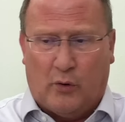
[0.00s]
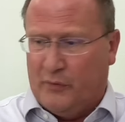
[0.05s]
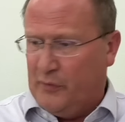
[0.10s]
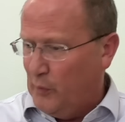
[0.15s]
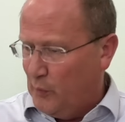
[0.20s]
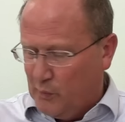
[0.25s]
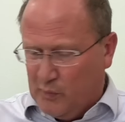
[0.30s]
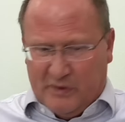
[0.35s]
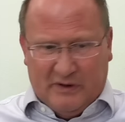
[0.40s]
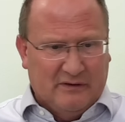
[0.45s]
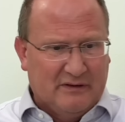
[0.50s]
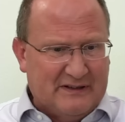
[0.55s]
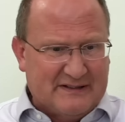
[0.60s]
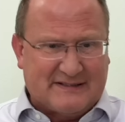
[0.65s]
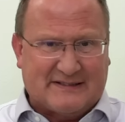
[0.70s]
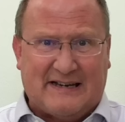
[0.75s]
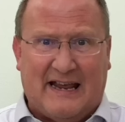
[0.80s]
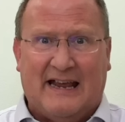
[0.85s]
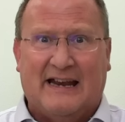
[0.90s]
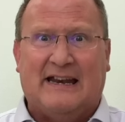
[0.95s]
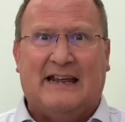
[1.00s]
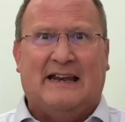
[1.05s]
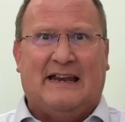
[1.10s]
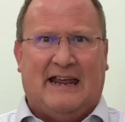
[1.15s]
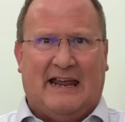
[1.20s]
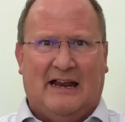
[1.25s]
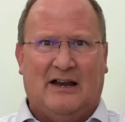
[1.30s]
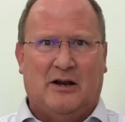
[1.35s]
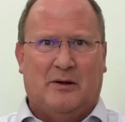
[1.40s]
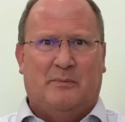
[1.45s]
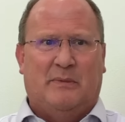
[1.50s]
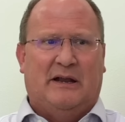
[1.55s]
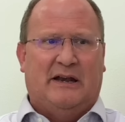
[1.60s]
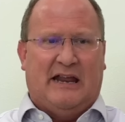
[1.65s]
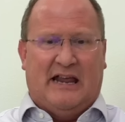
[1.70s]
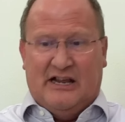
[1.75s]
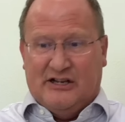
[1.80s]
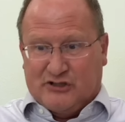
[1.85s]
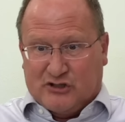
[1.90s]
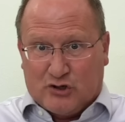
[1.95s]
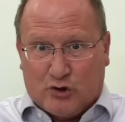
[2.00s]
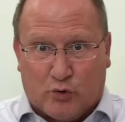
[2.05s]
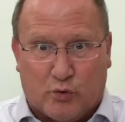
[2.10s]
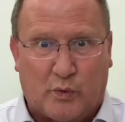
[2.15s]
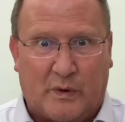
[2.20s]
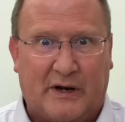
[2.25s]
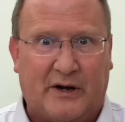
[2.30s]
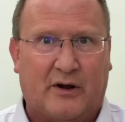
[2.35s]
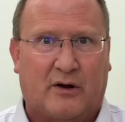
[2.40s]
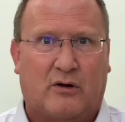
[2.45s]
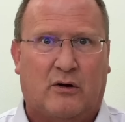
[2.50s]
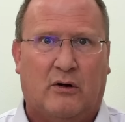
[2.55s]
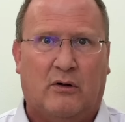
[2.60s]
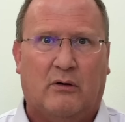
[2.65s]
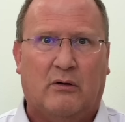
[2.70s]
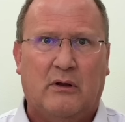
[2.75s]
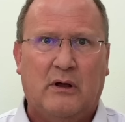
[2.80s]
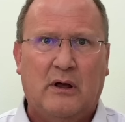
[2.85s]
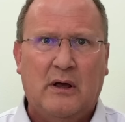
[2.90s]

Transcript: The real estate in Helaman is critical